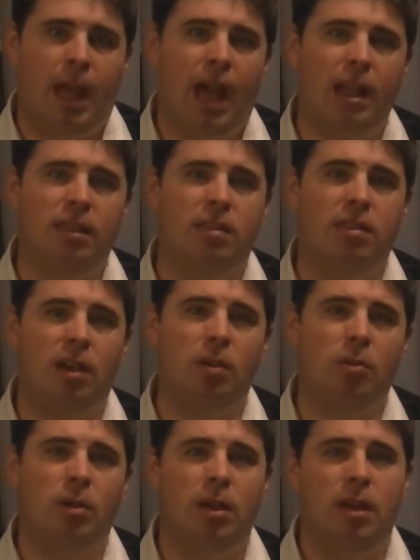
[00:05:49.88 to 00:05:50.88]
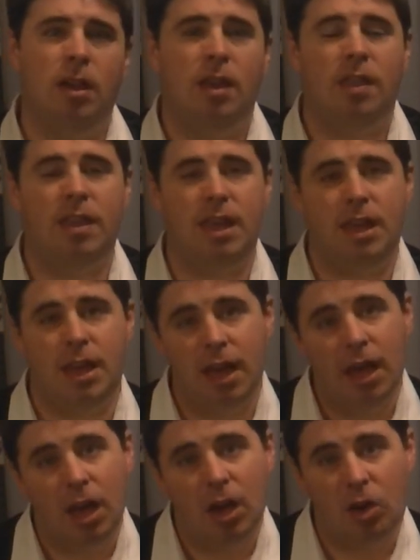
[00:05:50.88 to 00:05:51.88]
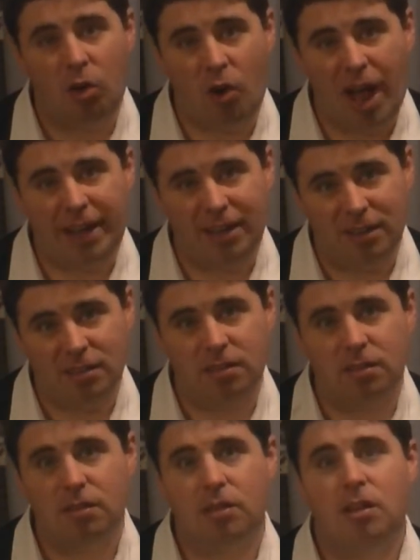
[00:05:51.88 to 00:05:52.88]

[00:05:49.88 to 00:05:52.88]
And so, the crackers